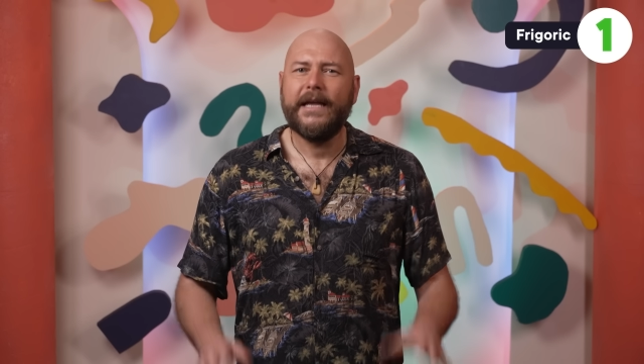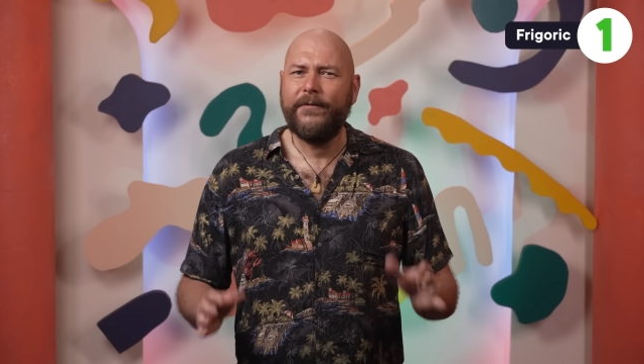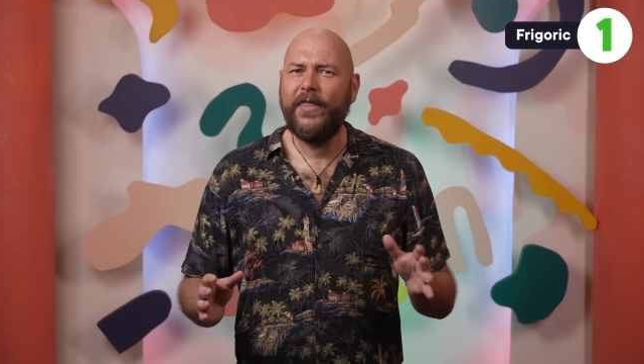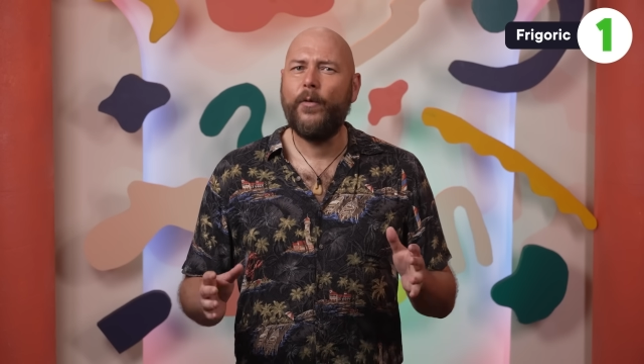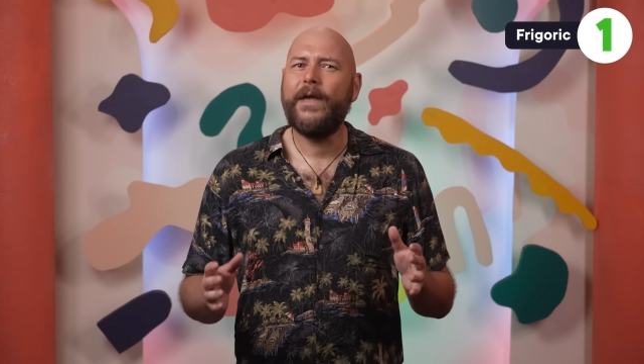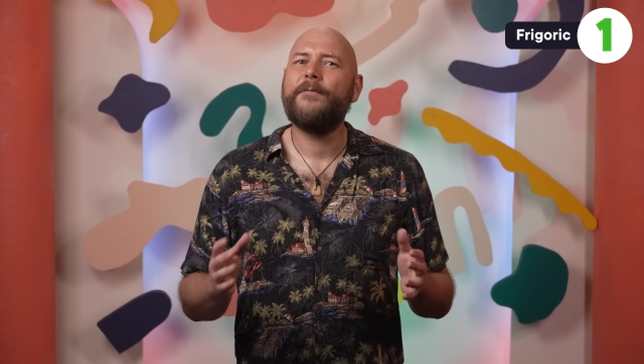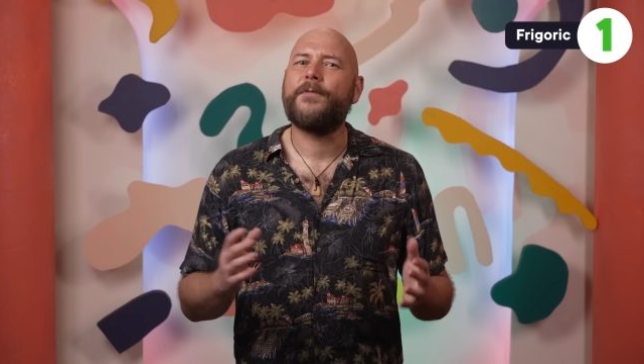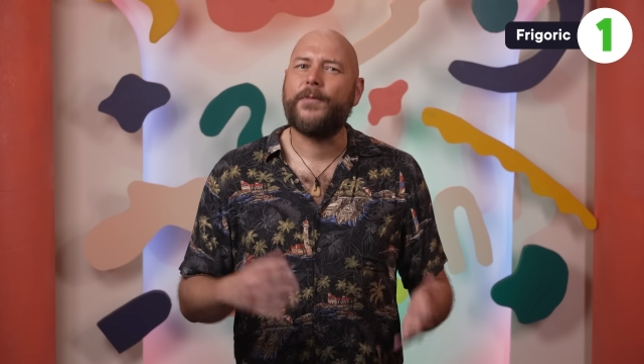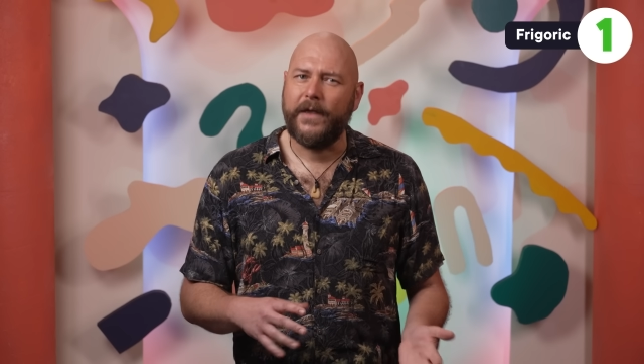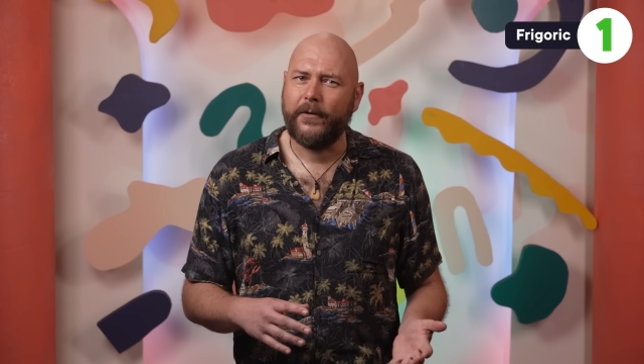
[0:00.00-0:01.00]
Even though we have
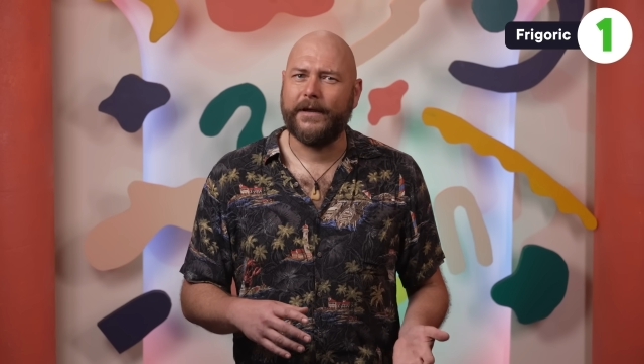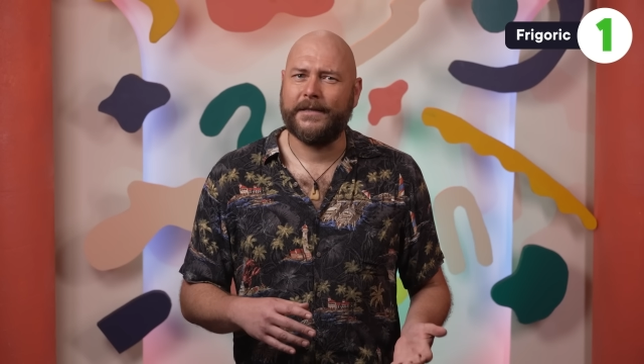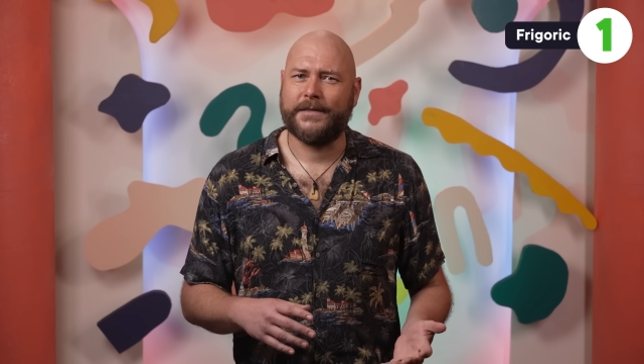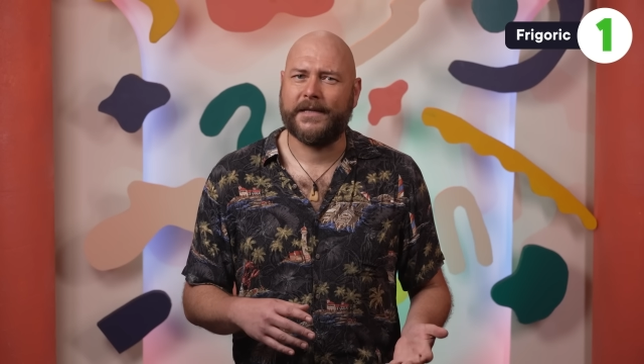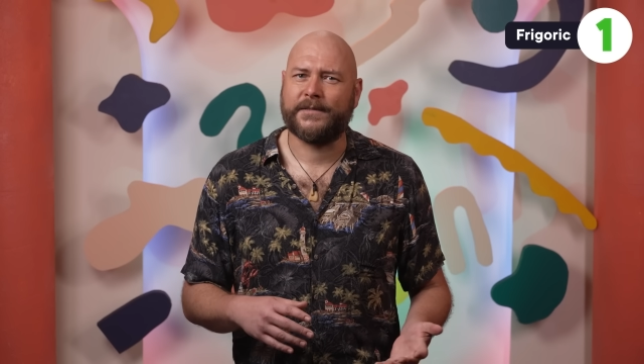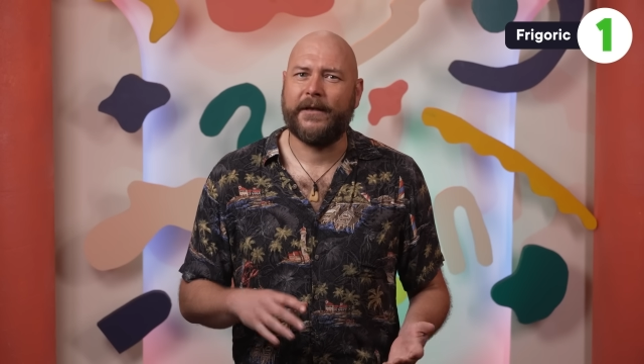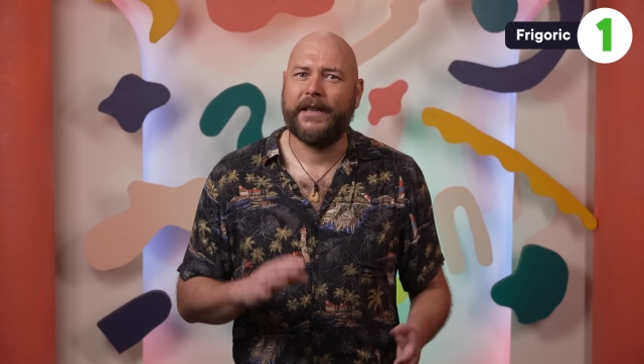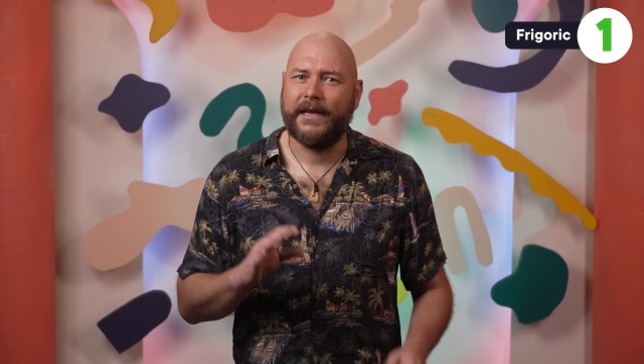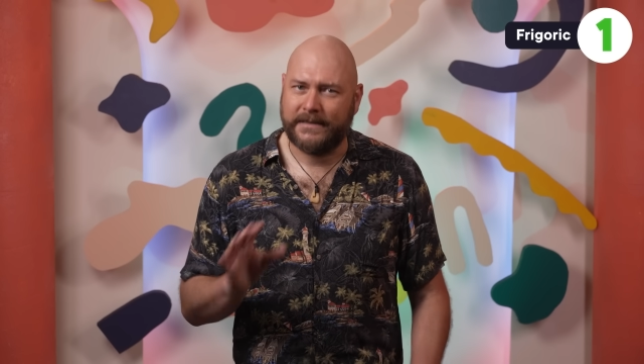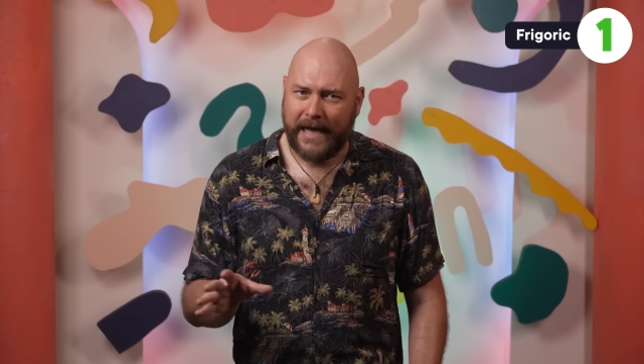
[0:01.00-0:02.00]
theories that
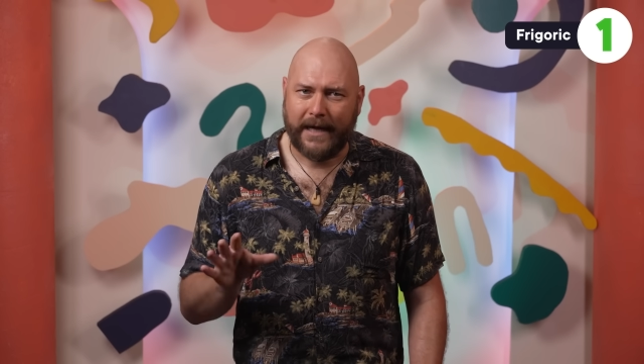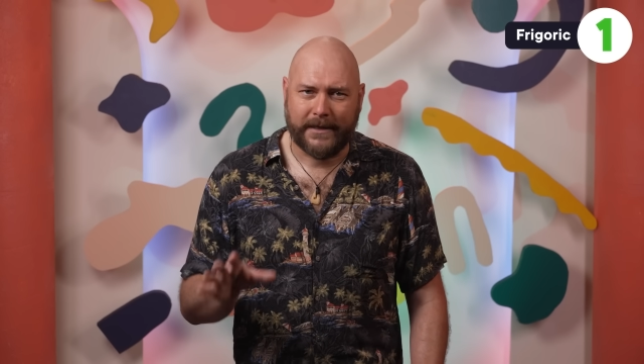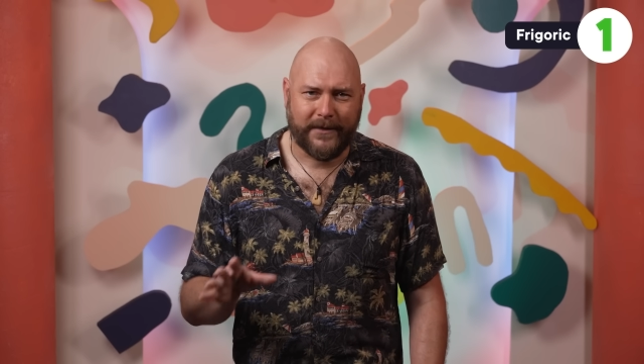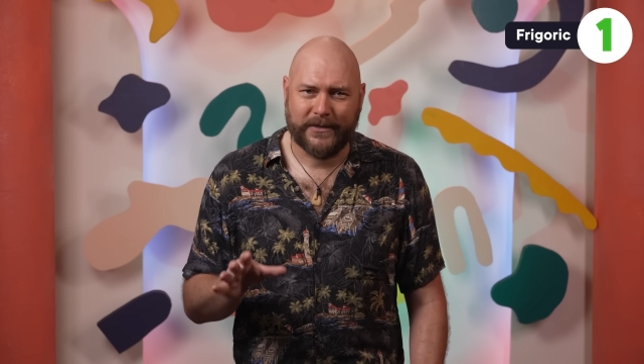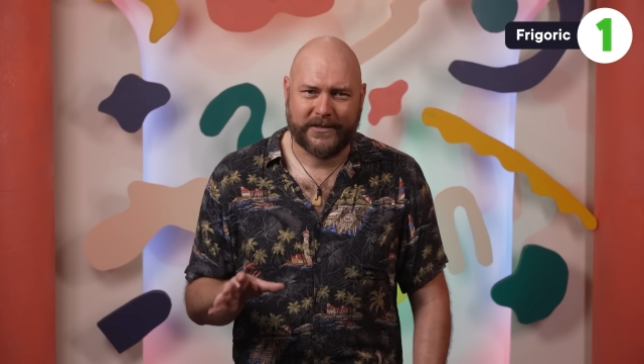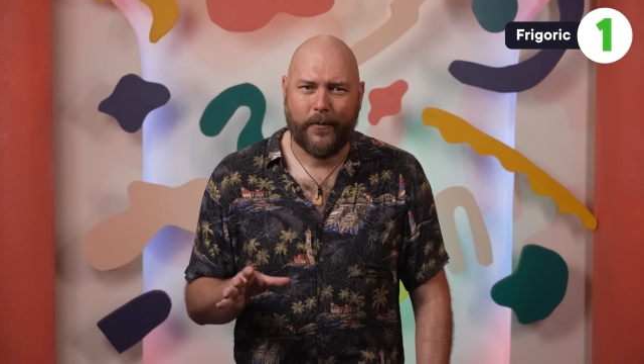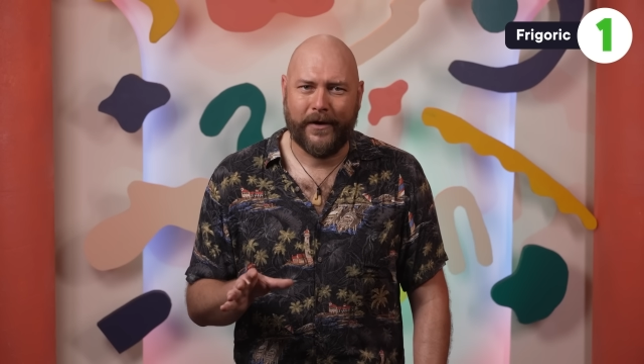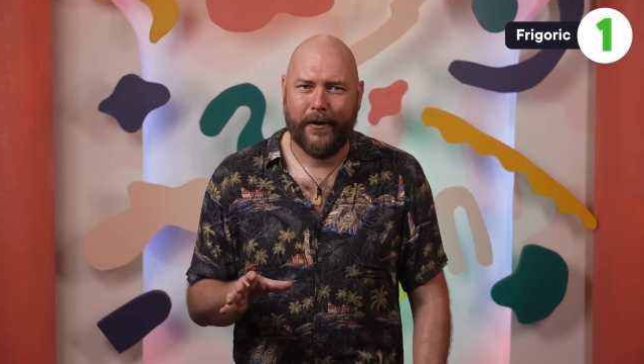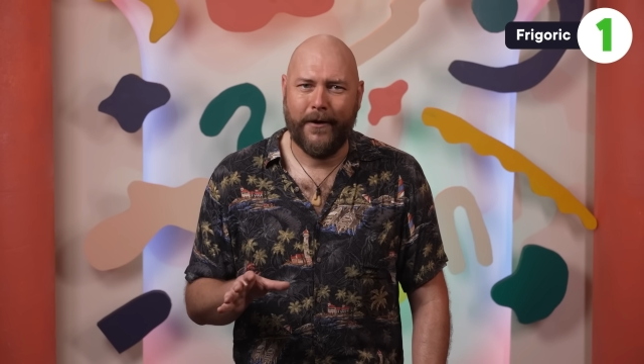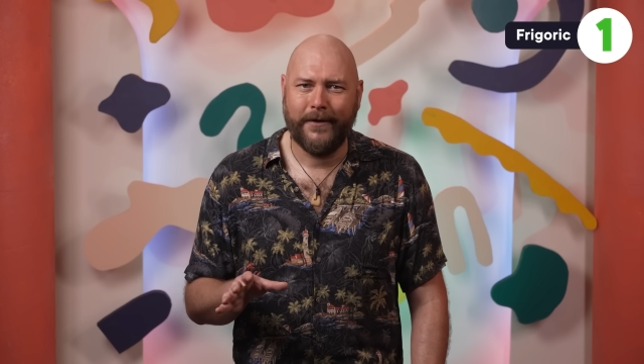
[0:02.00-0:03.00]
explain exactly what's
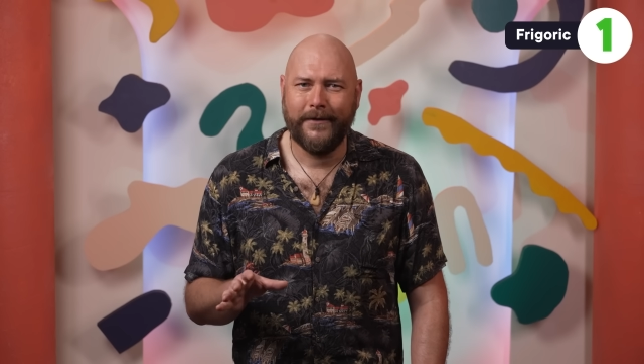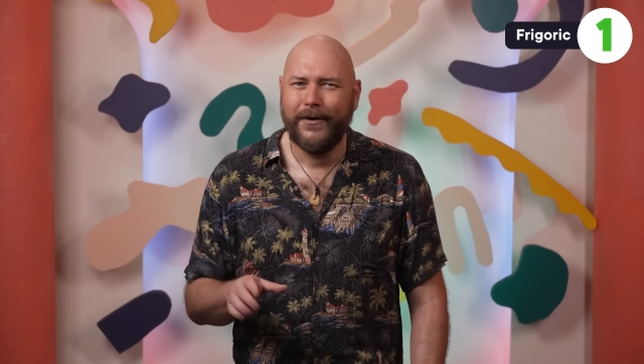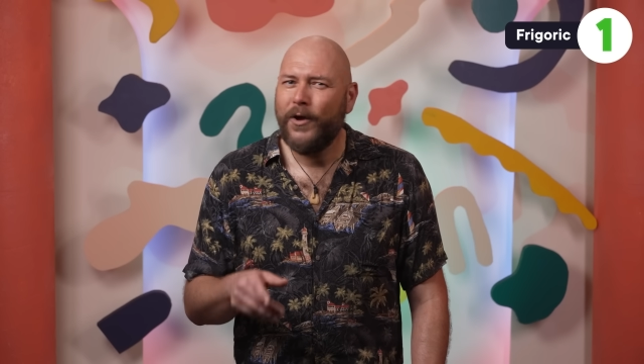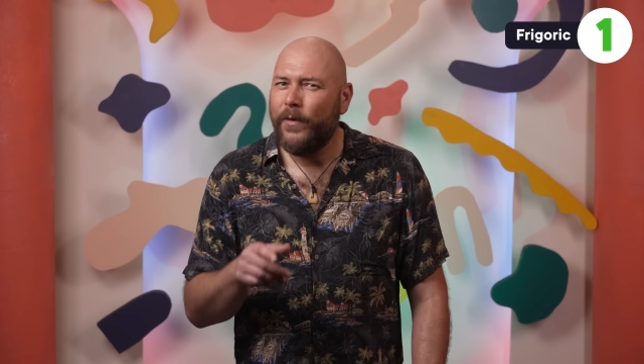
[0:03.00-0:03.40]
going on,